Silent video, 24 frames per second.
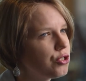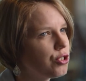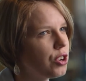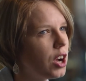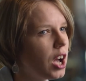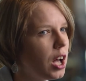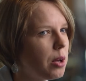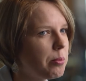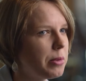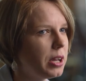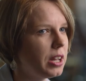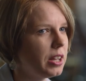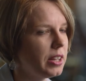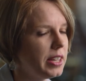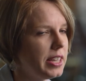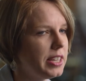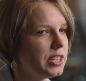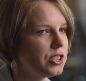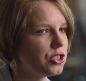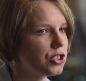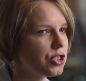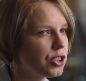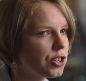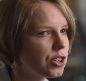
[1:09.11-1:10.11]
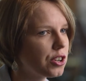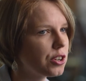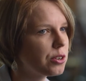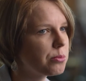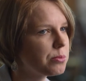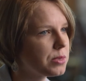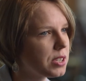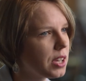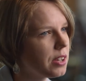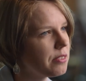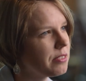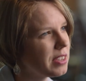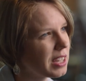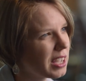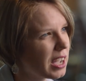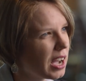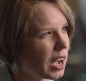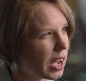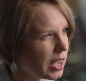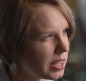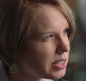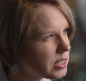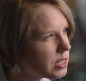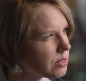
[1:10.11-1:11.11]
trauma in terms of the
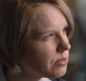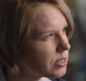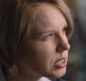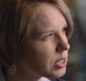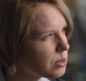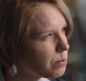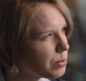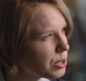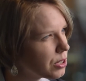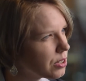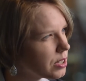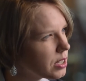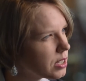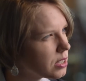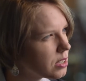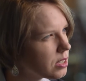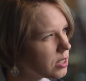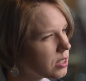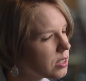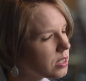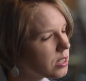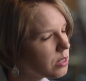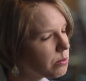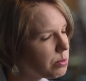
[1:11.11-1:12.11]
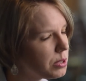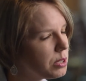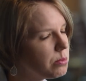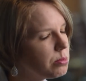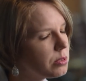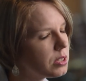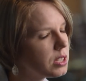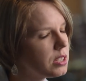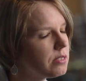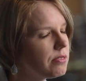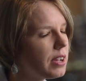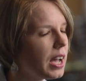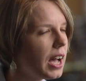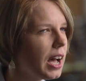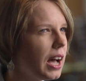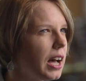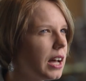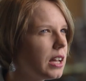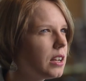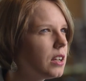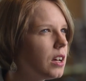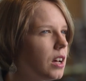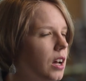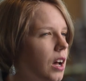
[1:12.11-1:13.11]
kinds of experiences that people have
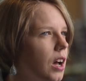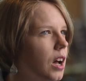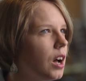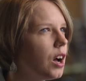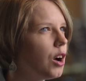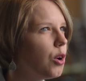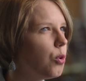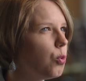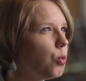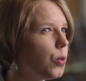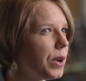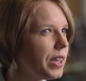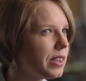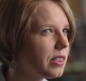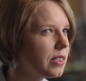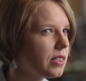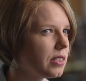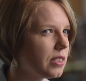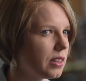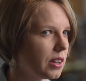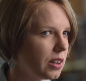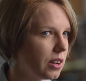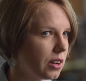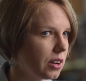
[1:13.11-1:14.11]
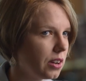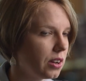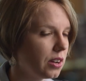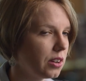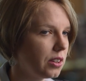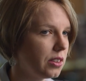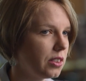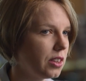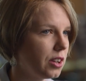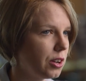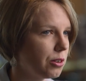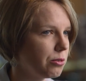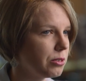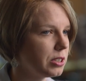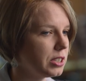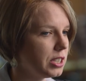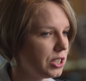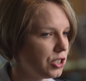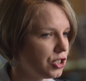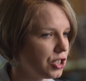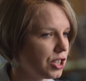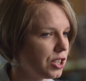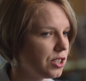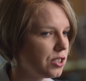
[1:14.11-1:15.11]
had with their
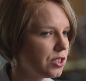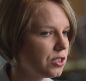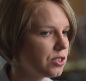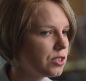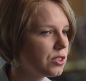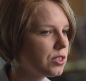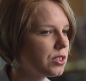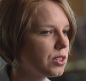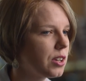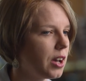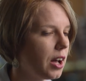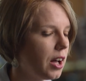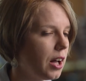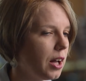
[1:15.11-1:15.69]
religions,